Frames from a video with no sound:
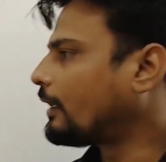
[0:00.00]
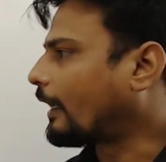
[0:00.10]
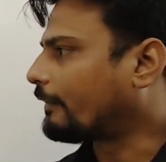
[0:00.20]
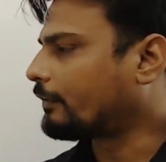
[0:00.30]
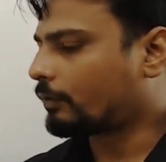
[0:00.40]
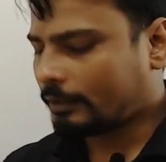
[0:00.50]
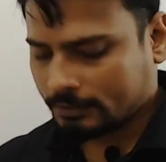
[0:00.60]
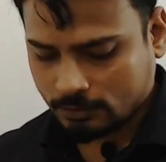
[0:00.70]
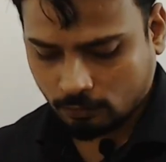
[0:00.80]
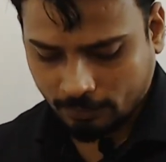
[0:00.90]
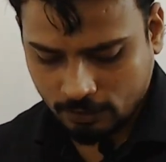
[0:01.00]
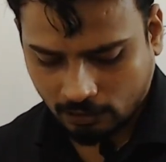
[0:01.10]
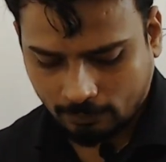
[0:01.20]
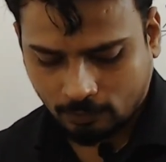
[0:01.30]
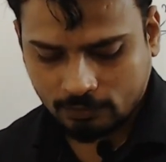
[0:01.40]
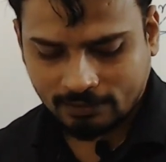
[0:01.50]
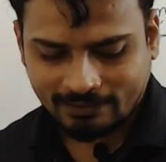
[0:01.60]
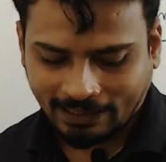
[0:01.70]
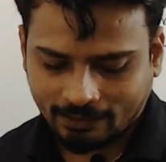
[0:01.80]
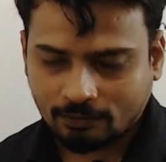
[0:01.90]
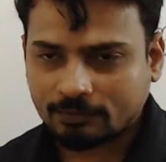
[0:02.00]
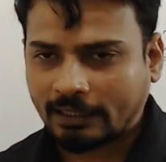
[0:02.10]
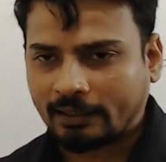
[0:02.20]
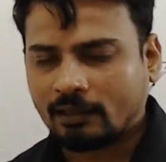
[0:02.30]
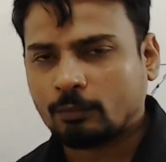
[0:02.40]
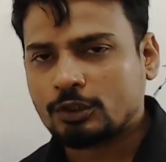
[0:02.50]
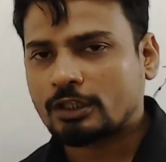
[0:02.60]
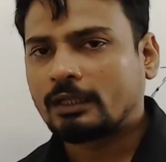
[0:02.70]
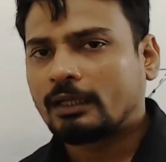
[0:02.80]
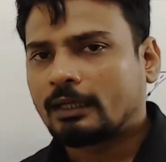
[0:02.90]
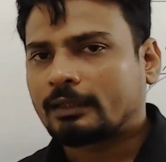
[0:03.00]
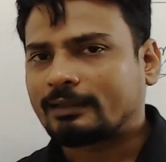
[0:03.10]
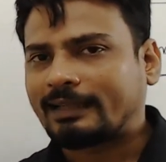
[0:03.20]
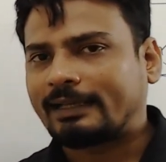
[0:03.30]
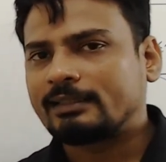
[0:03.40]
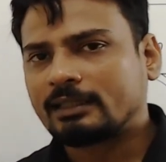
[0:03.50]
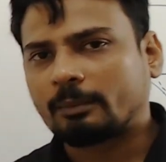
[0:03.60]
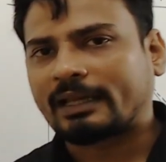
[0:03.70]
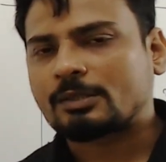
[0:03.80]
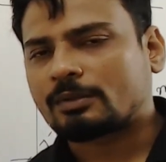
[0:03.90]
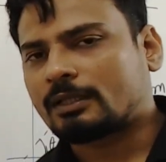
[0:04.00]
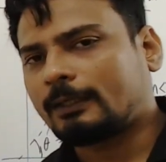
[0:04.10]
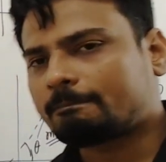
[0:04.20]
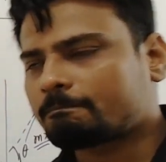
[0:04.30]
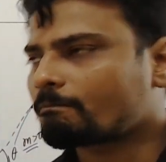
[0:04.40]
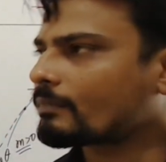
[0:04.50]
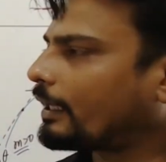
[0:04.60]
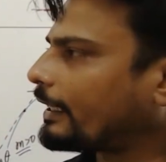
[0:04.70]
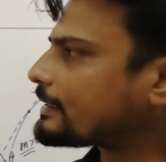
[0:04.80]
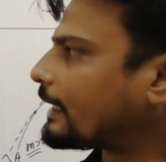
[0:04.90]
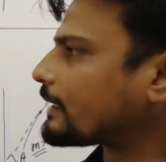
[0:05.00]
And we know that slope is all about tan of the angle, which the tangent makes with the exact